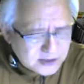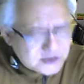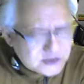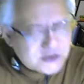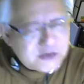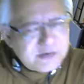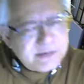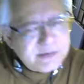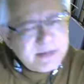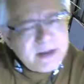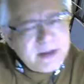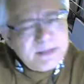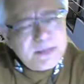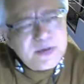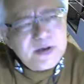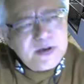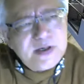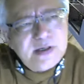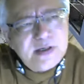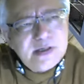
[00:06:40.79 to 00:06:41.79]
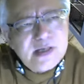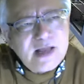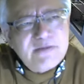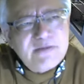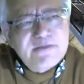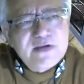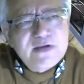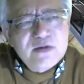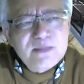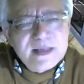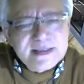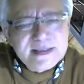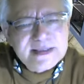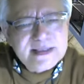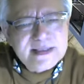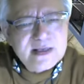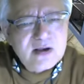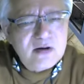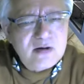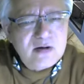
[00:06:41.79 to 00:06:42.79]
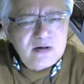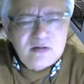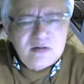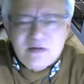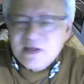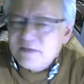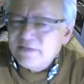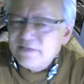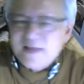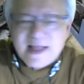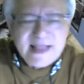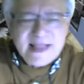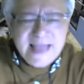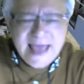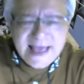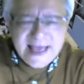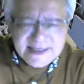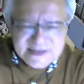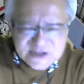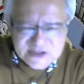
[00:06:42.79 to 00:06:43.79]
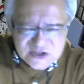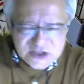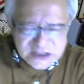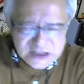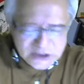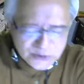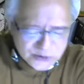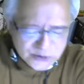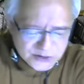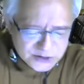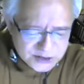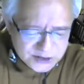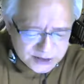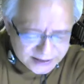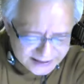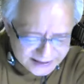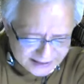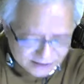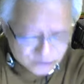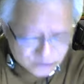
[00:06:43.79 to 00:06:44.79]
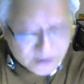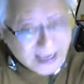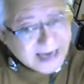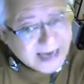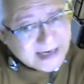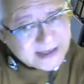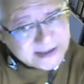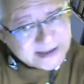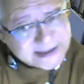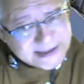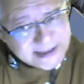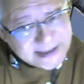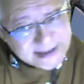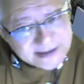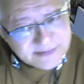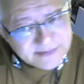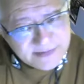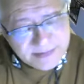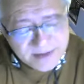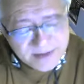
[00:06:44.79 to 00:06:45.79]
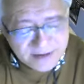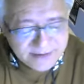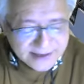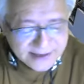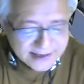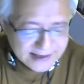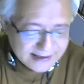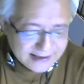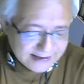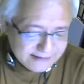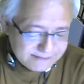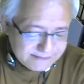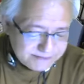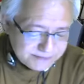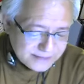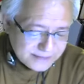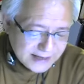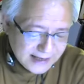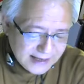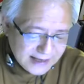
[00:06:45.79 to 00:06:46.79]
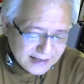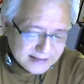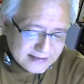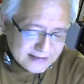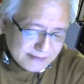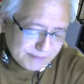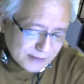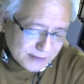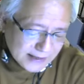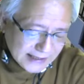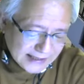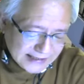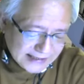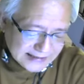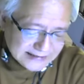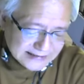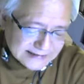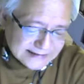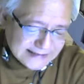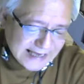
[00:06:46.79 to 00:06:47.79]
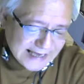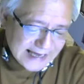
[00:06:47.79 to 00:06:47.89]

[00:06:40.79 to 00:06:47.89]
Do you remember a few months ago, even last year in the United States of America, the police